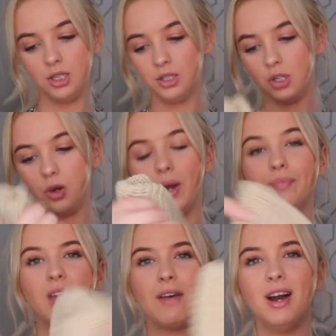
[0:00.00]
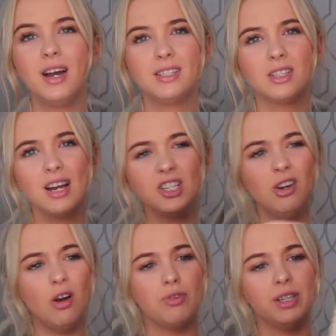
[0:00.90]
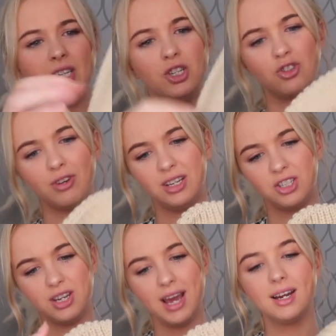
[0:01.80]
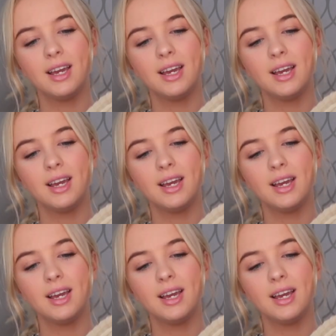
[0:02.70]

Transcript: So it's actually got a really strange neck,